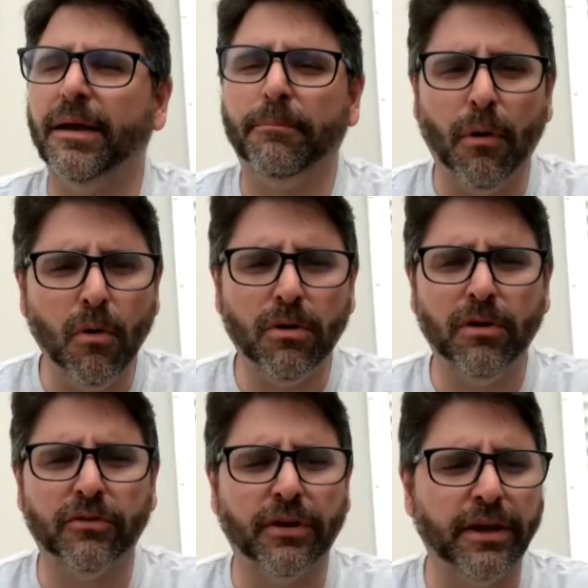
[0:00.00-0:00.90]
the
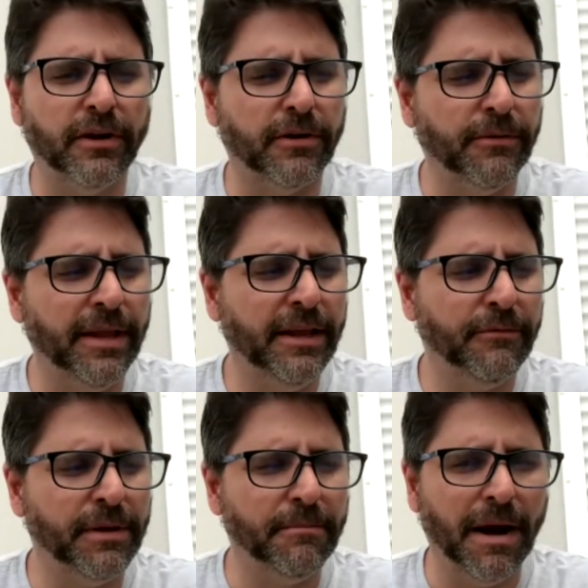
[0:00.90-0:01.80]
vocals here
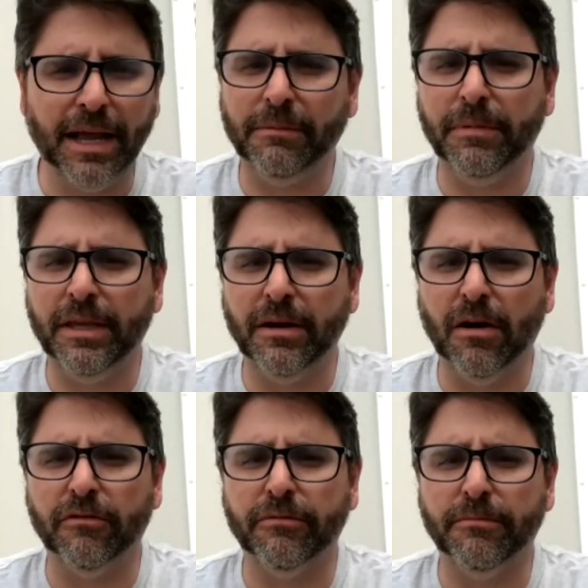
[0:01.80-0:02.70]
really remind me
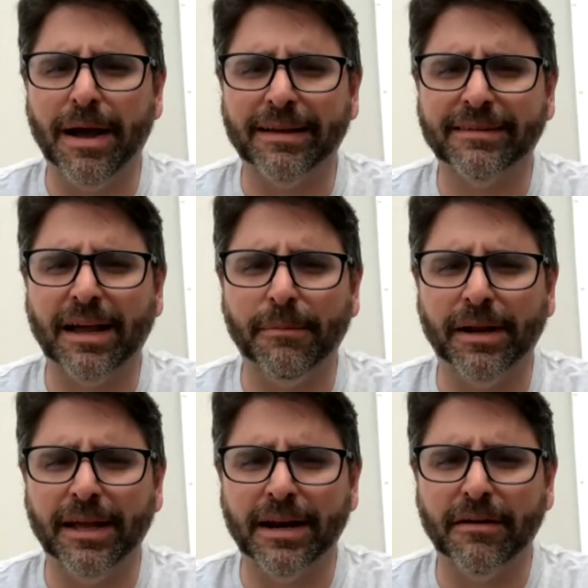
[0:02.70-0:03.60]
of Max
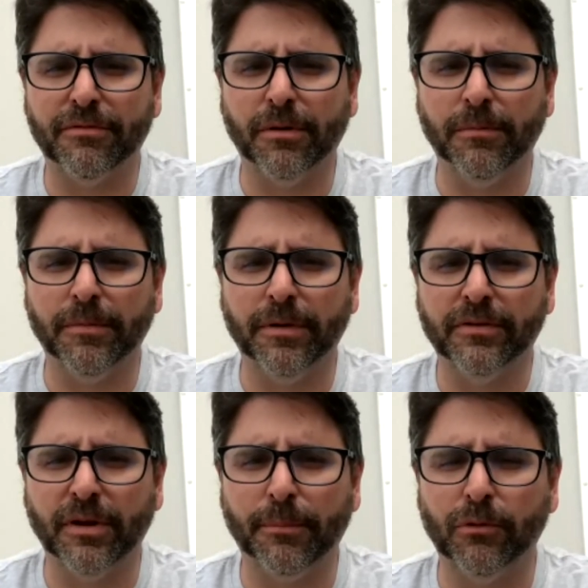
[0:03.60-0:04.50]
Cavalera from
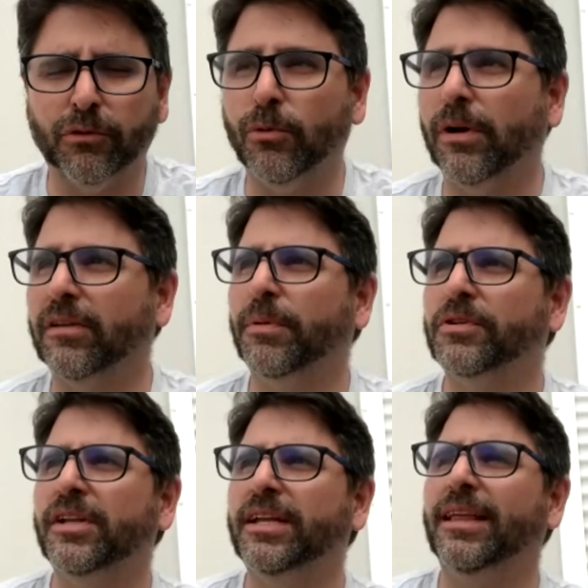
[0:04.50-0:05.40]
Sepultura,
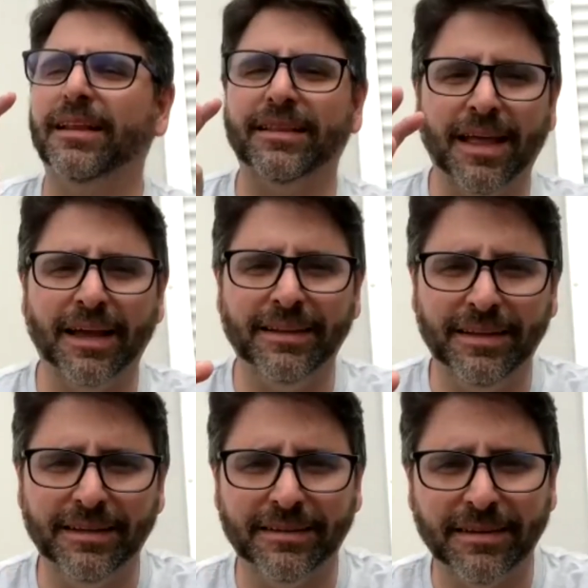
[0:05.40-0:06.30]
especially that
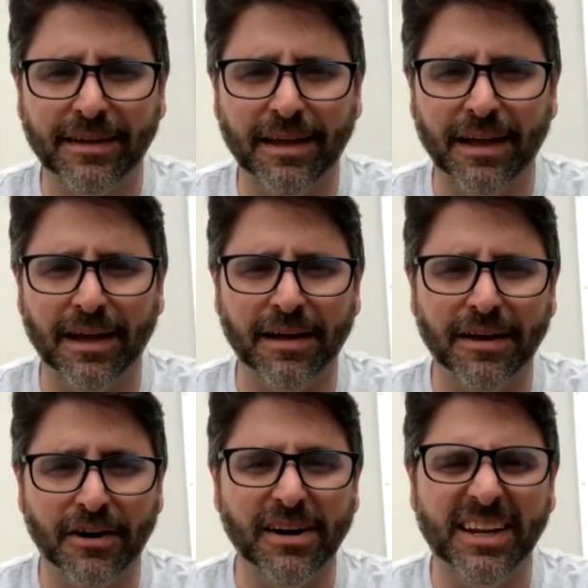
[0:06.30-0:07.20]
90s,
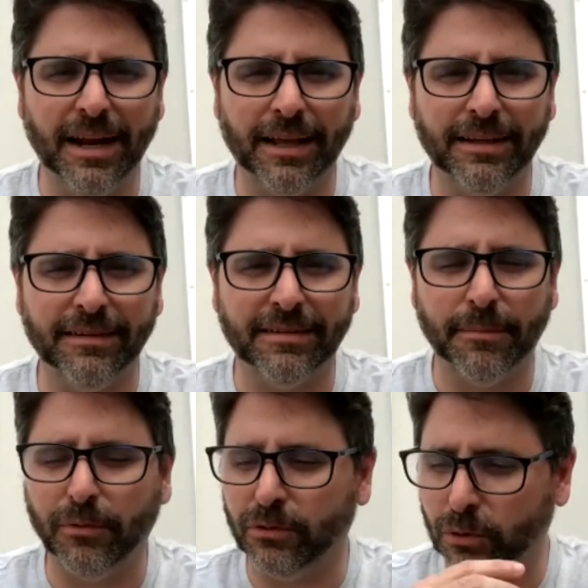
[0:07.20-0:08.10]
early 90s
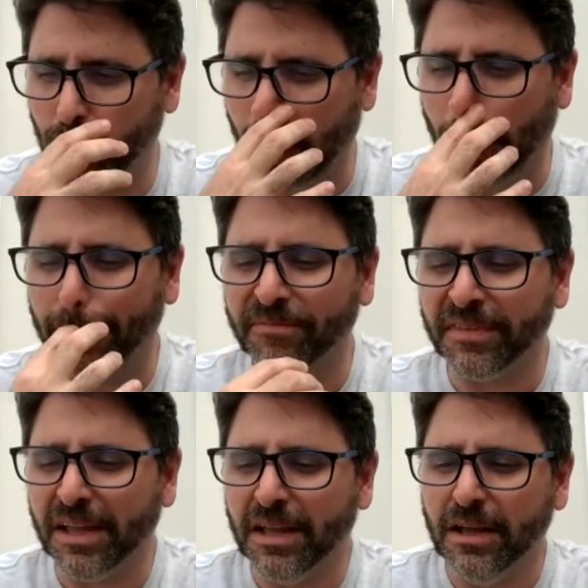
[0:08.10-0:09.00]
Sepultura.
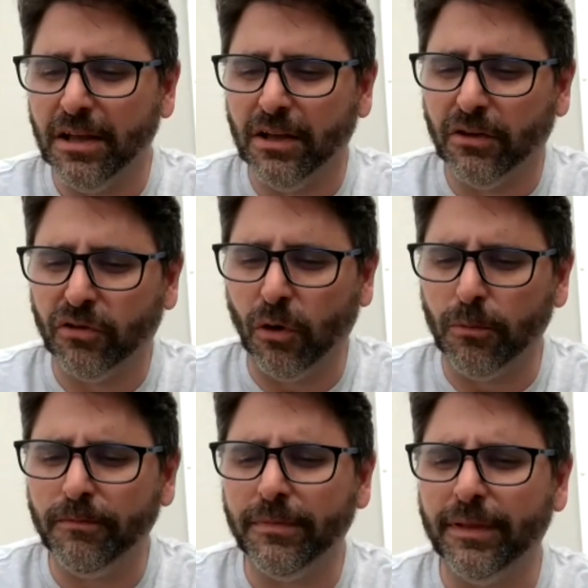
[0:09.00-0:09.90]

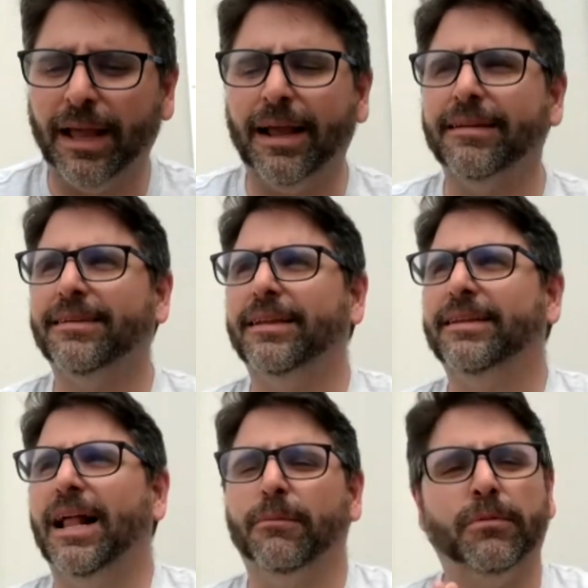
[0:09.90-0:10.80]
So, like I
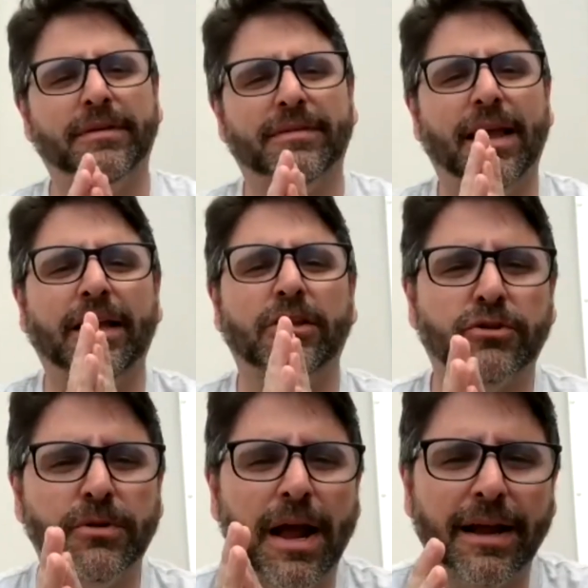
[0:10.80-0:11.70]
said, the album is
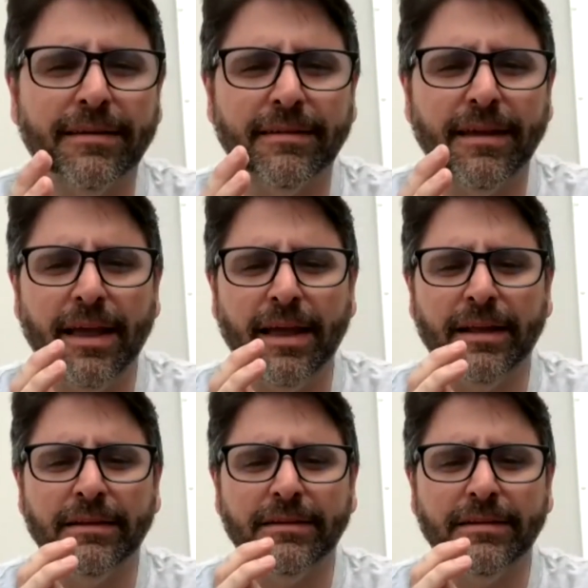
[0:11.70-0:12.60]
8 tracks.
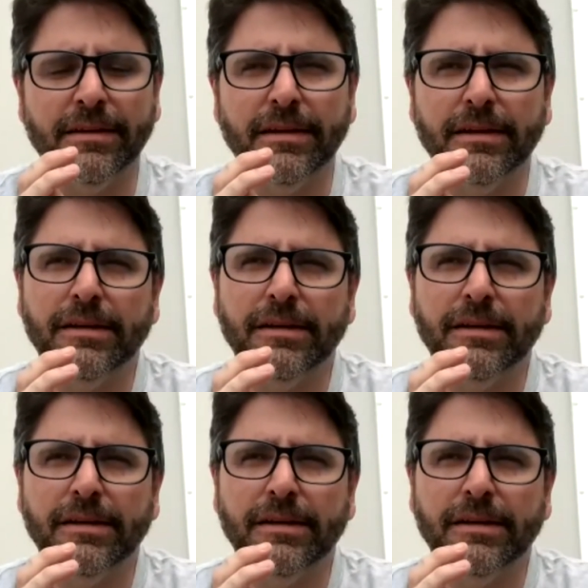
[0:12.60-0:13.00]
And